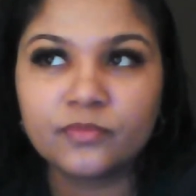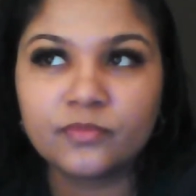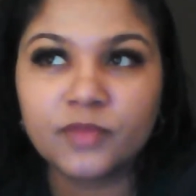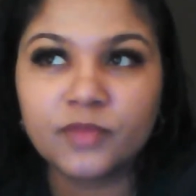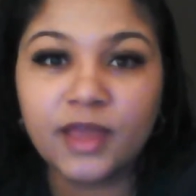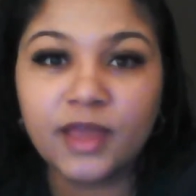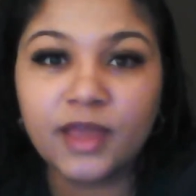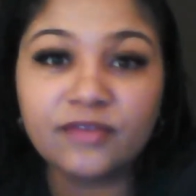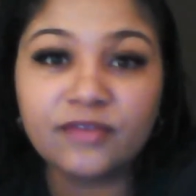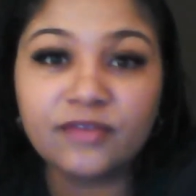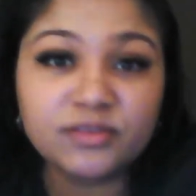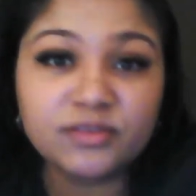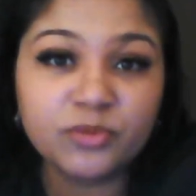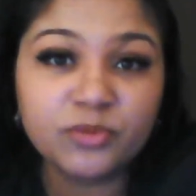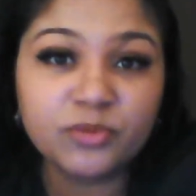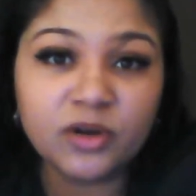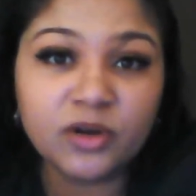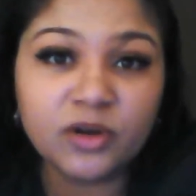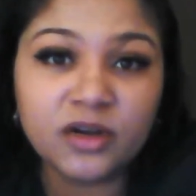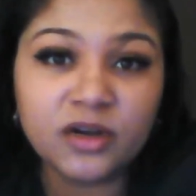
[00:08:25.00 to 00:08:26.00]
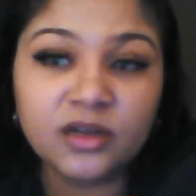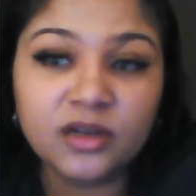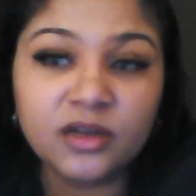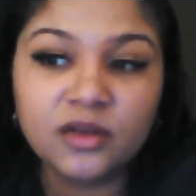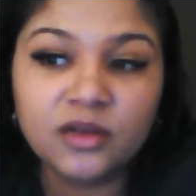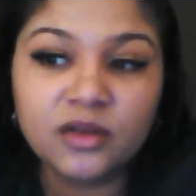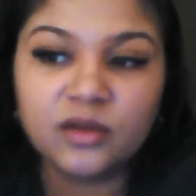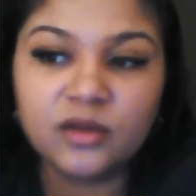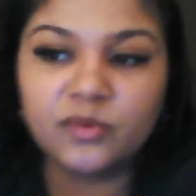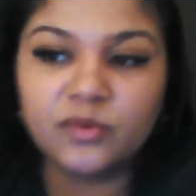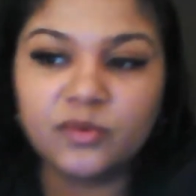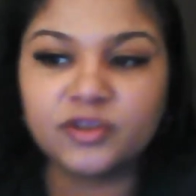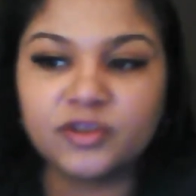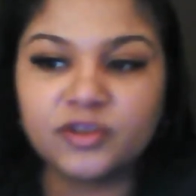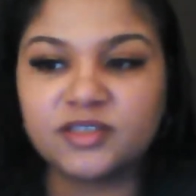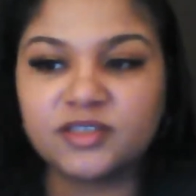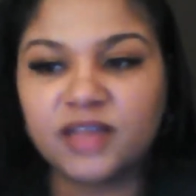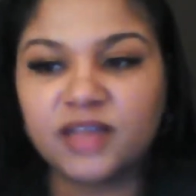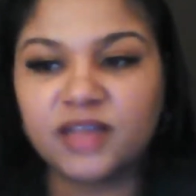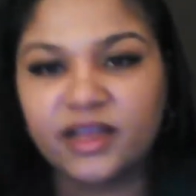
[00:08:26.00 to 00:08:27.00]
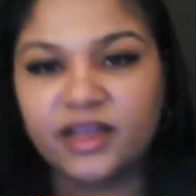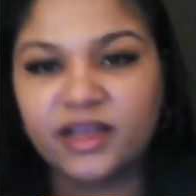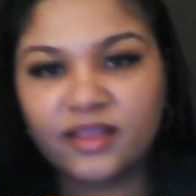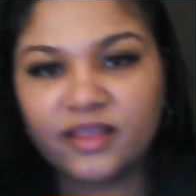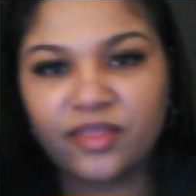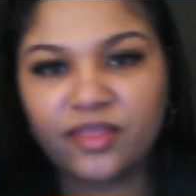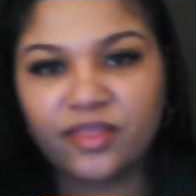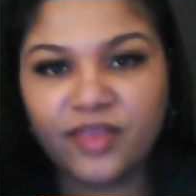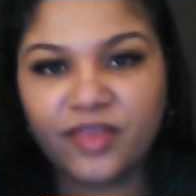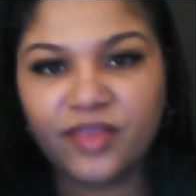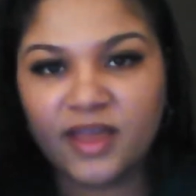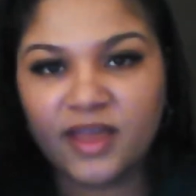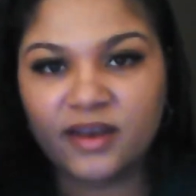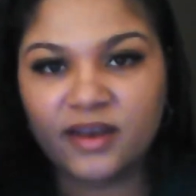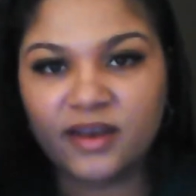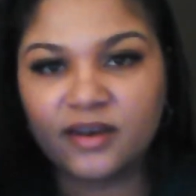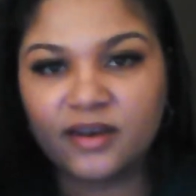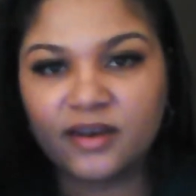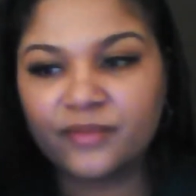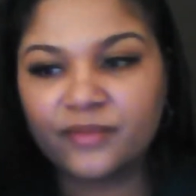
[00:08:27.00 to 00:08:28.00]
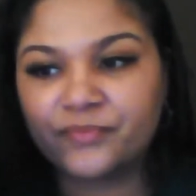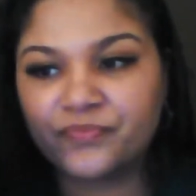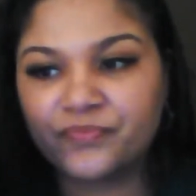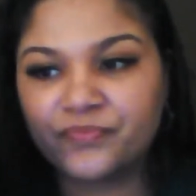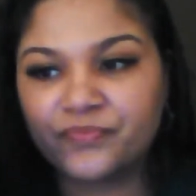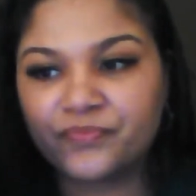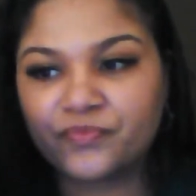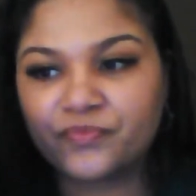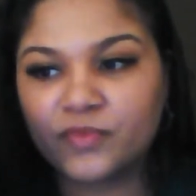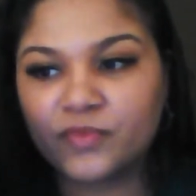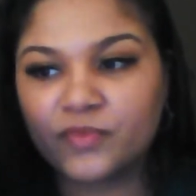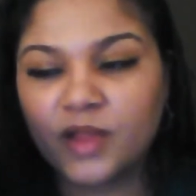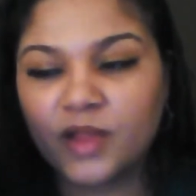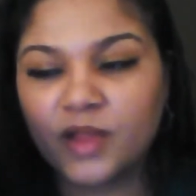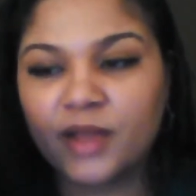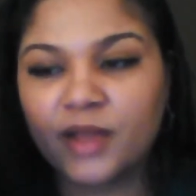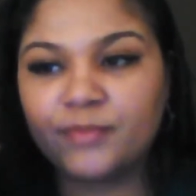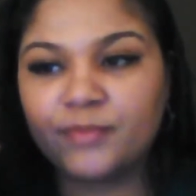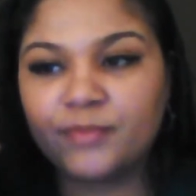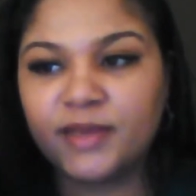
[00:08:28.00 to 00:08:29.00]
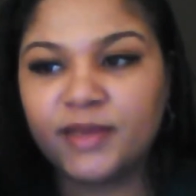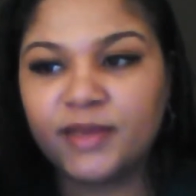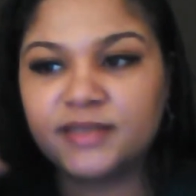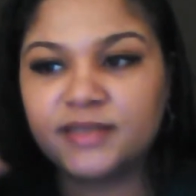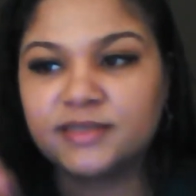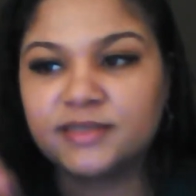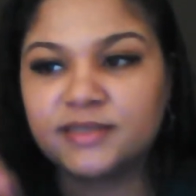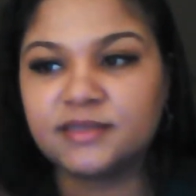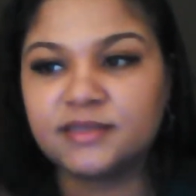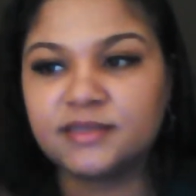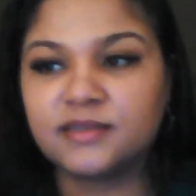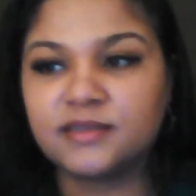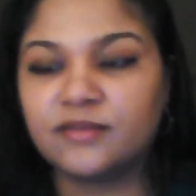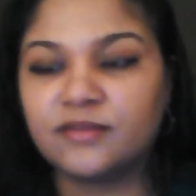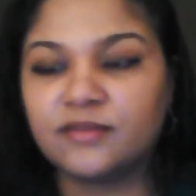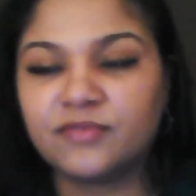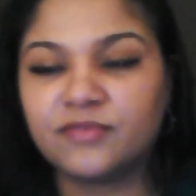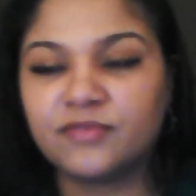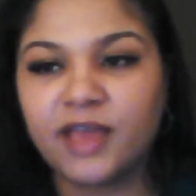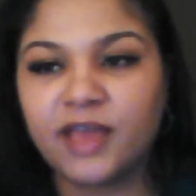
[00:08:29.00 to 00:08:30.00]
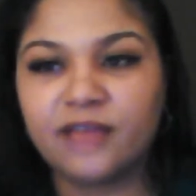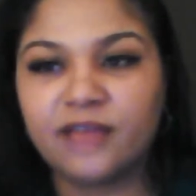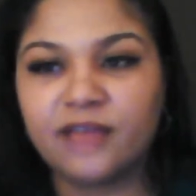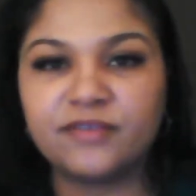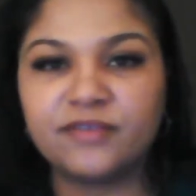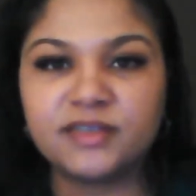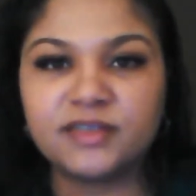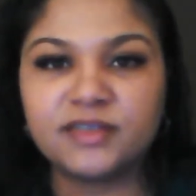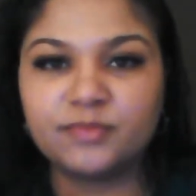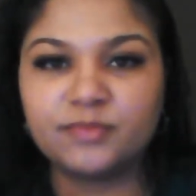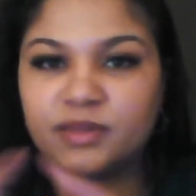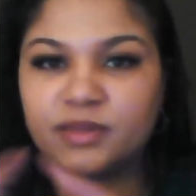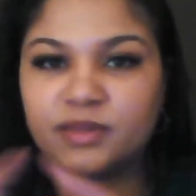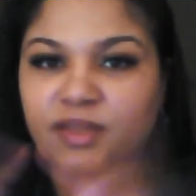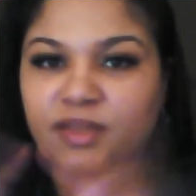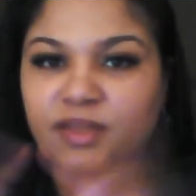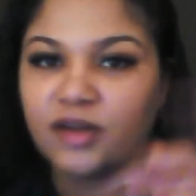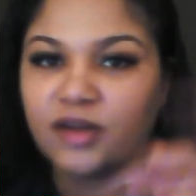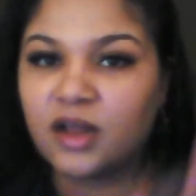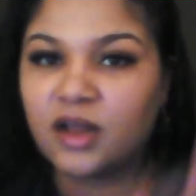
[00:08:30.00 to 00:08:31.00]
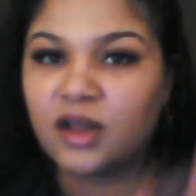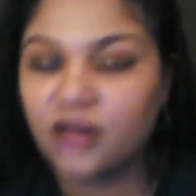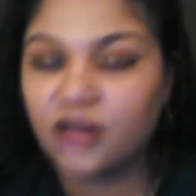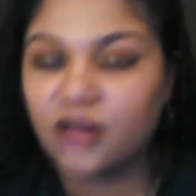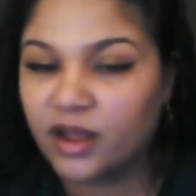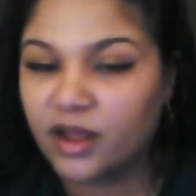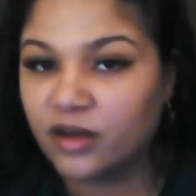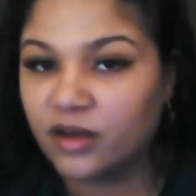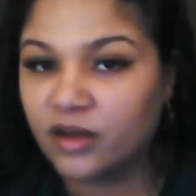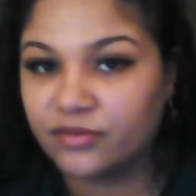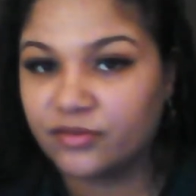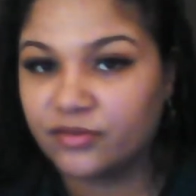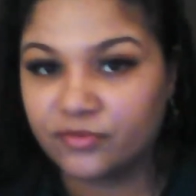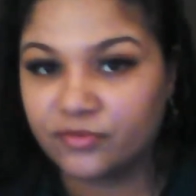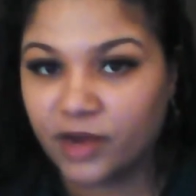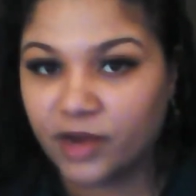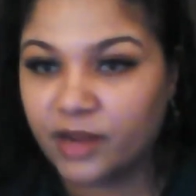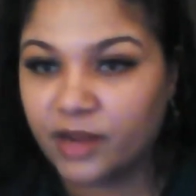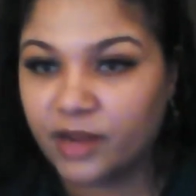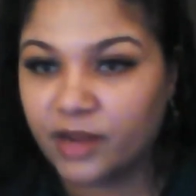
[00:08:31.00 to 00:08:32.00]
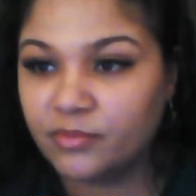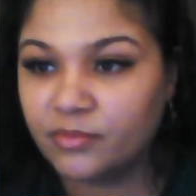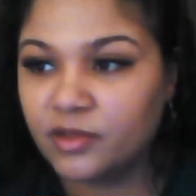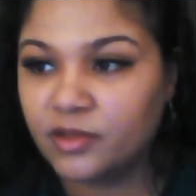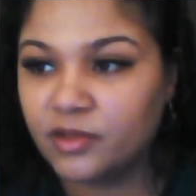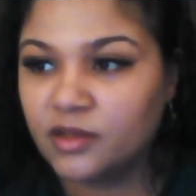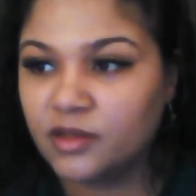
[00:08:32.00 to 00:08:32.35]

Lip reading: canvas board, which is like the thin like pieces of canvas, but they're not like on a frame.